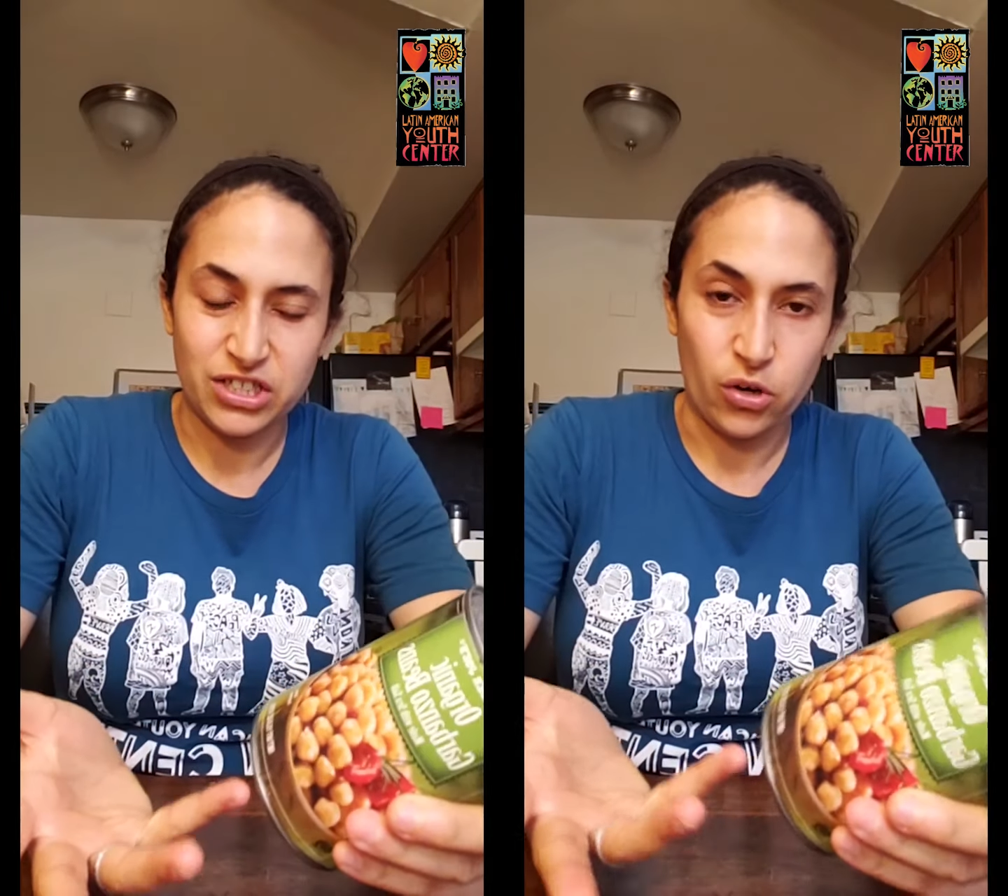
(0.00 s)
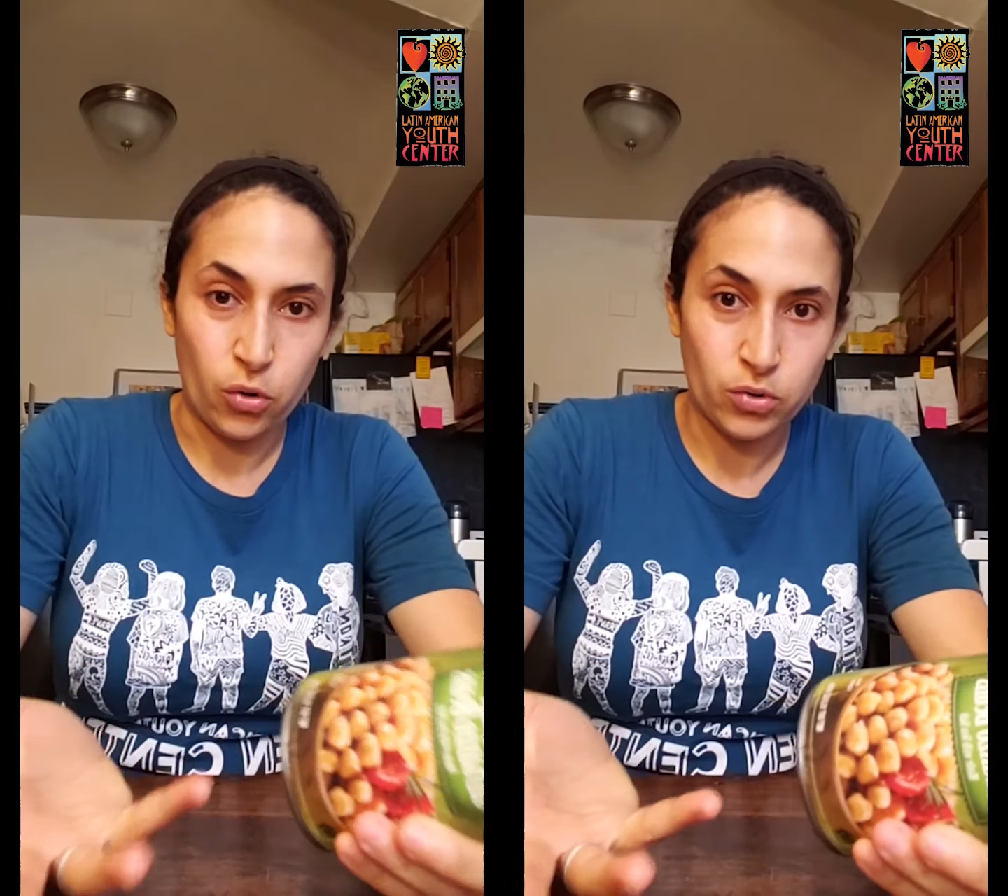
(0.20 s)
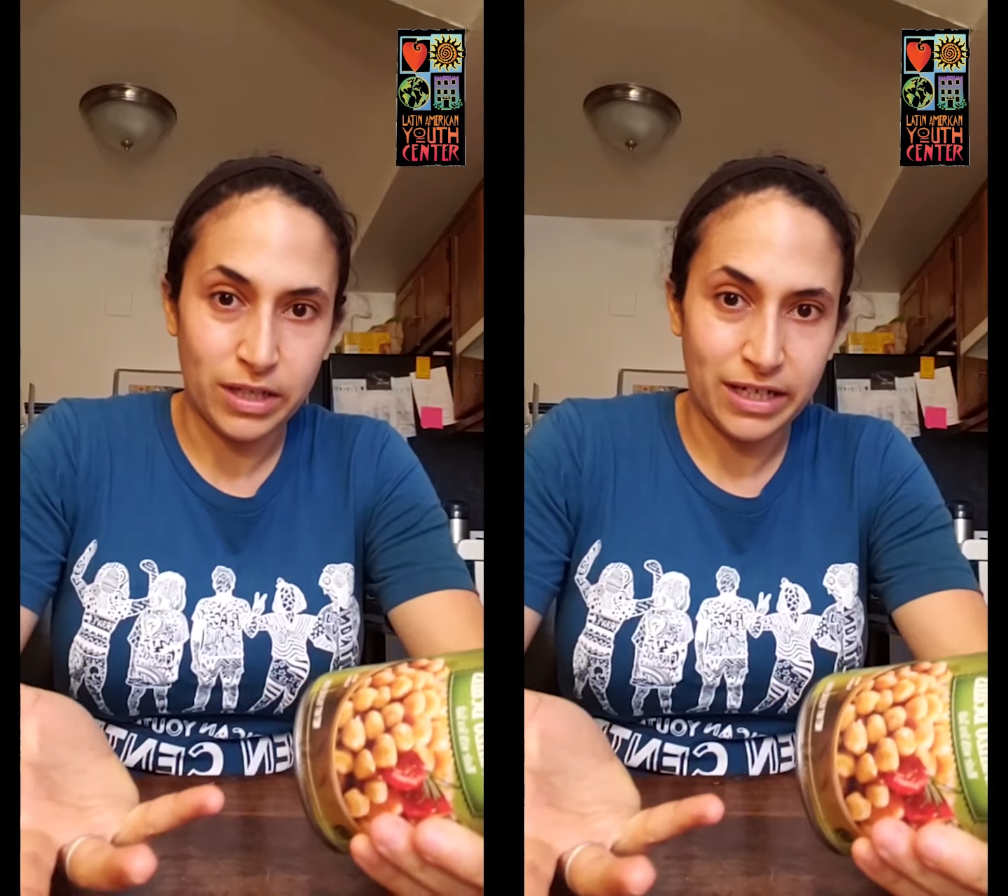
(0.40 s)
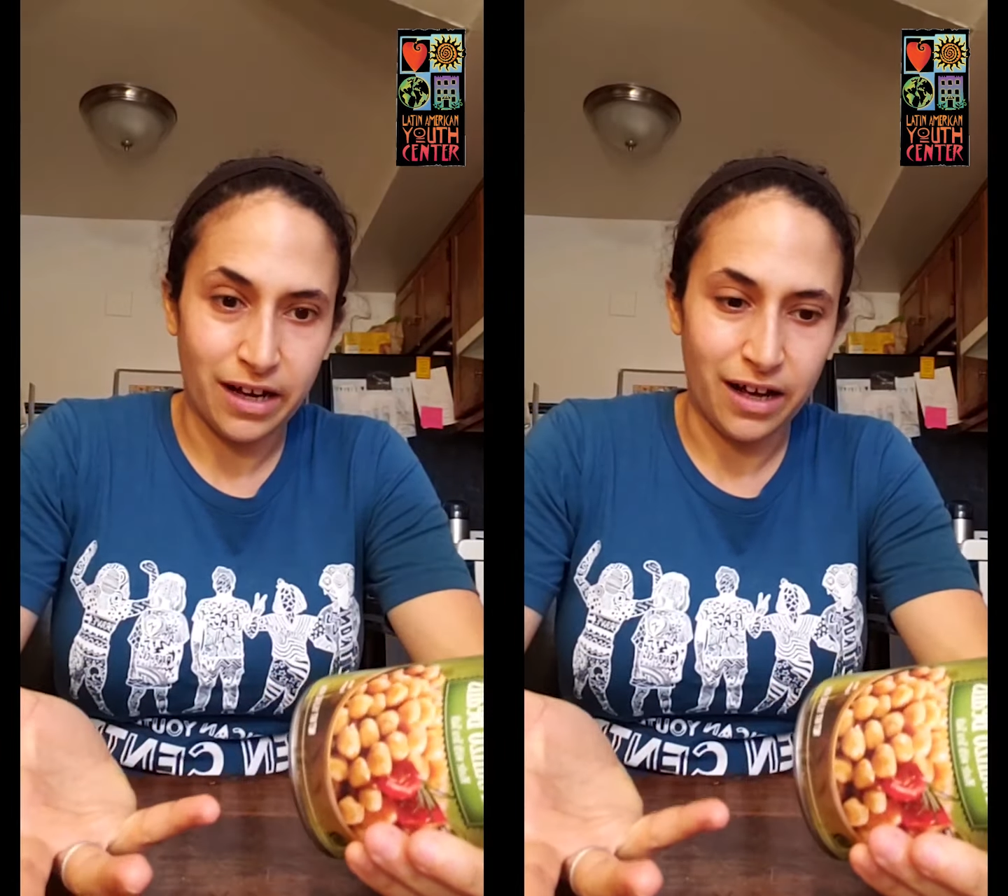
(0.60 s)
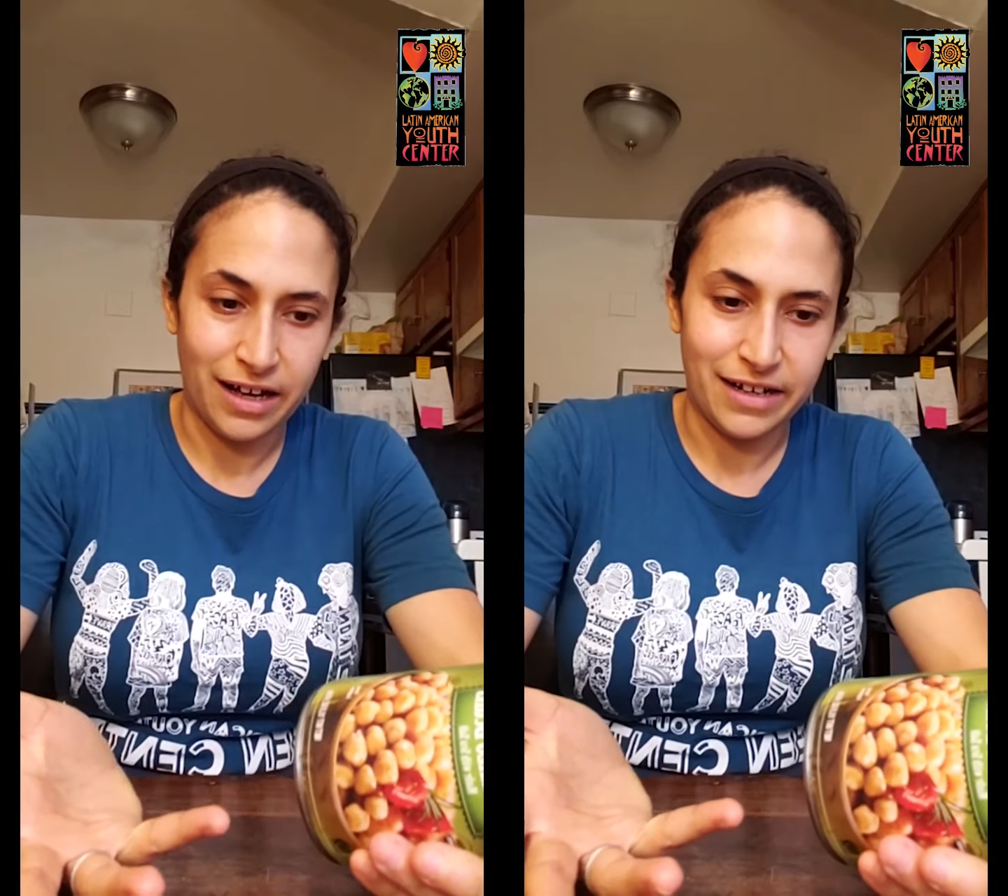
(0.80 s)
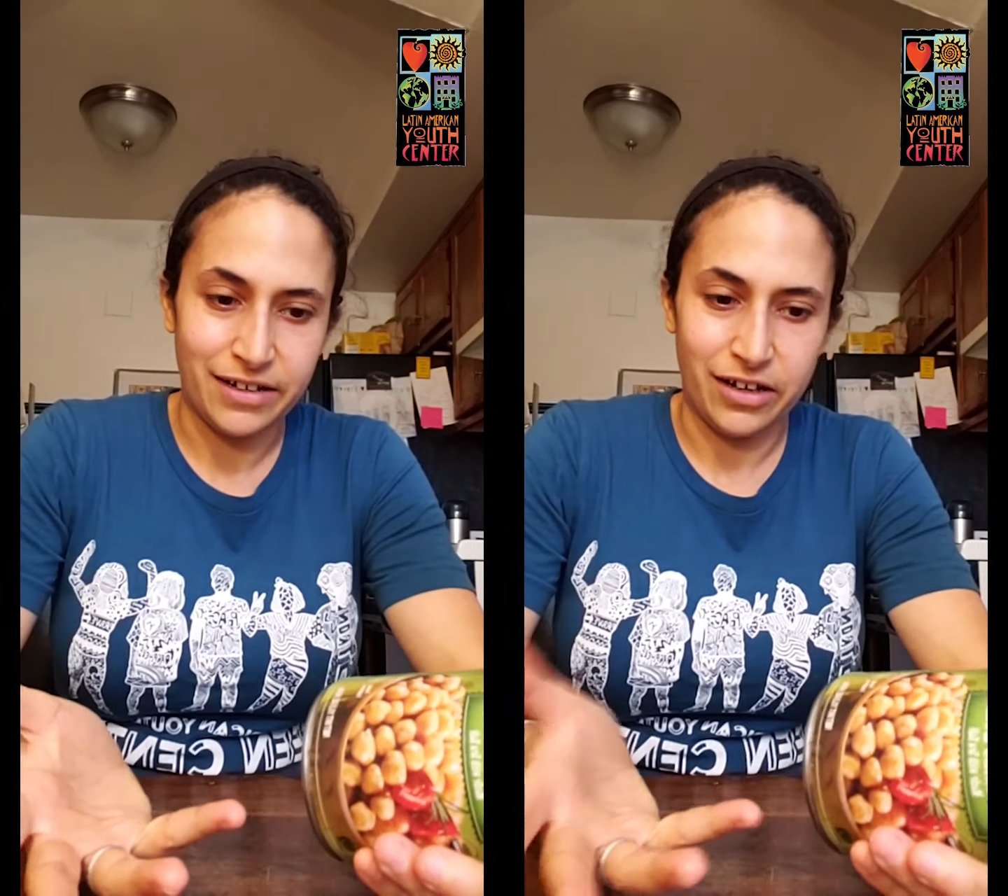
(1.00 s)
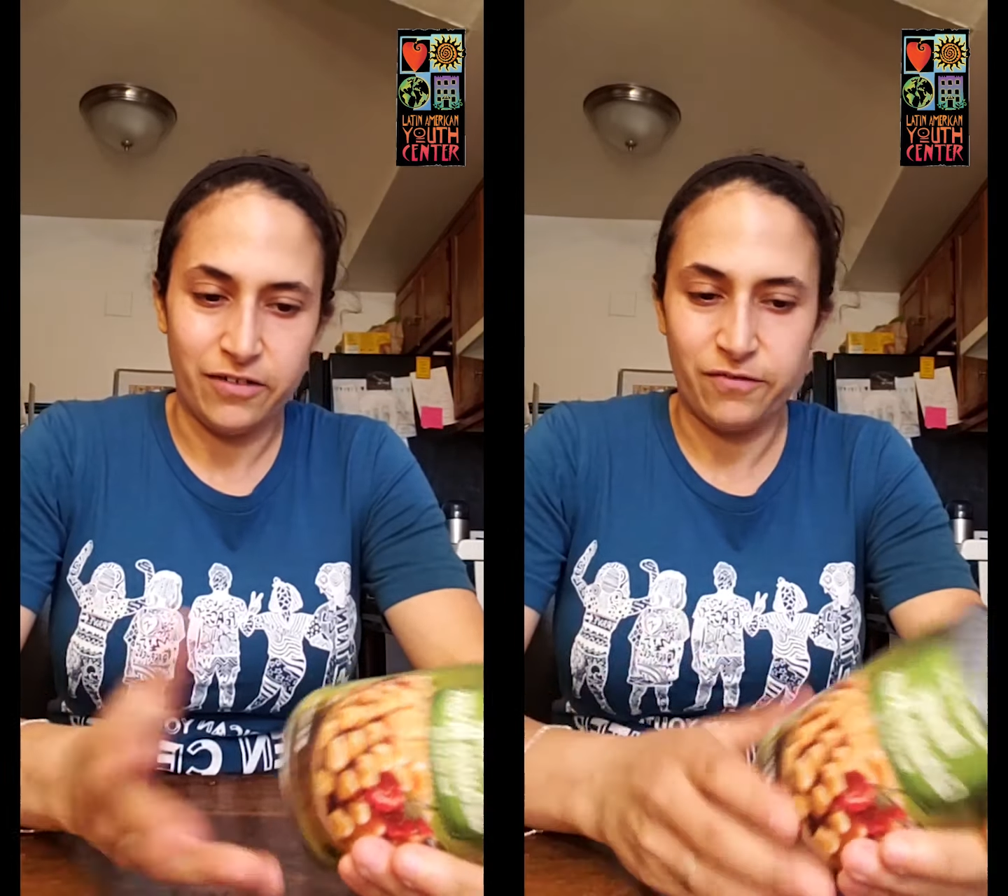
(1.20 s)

the only kind of